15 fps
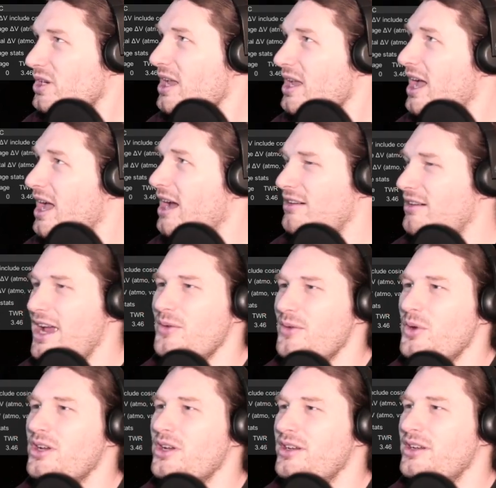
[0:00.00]
All right,
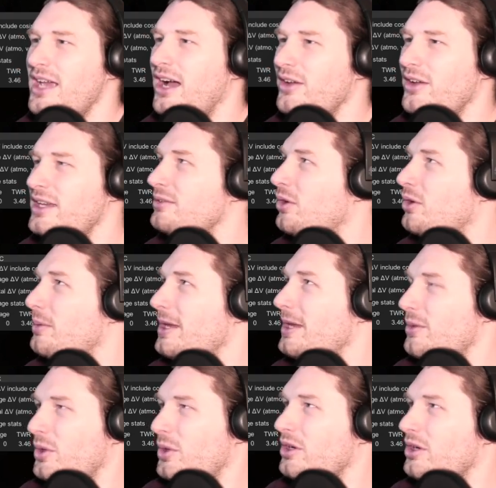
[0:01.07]
we are now in
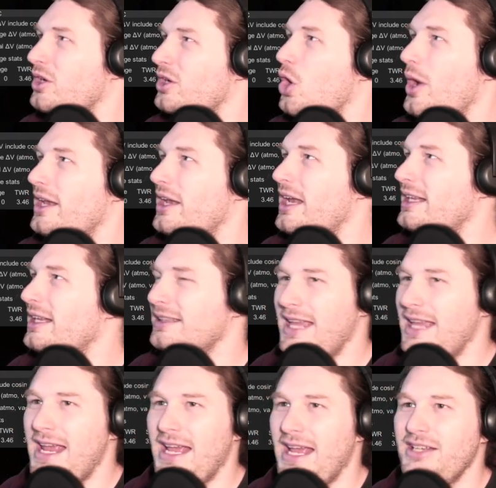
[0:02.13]
orbit. We're going to go ahead and
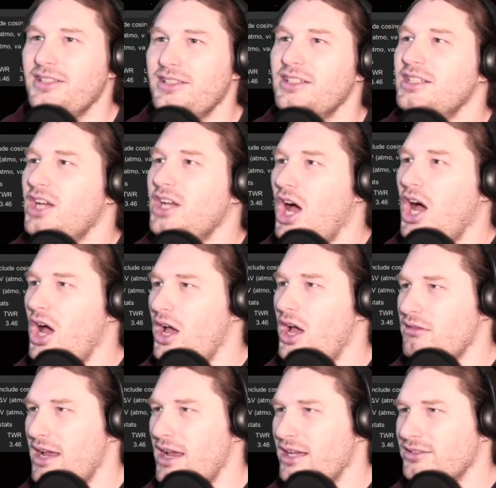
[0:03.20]
land
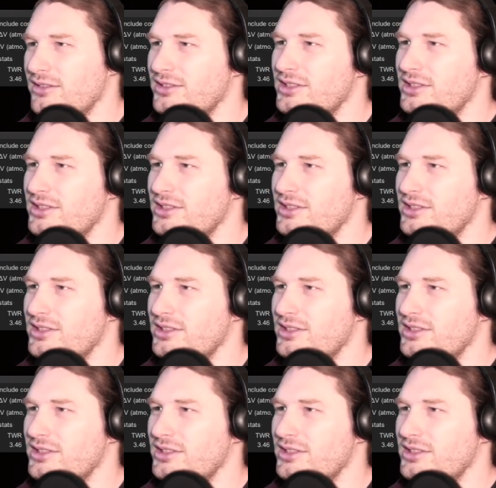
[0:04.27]
around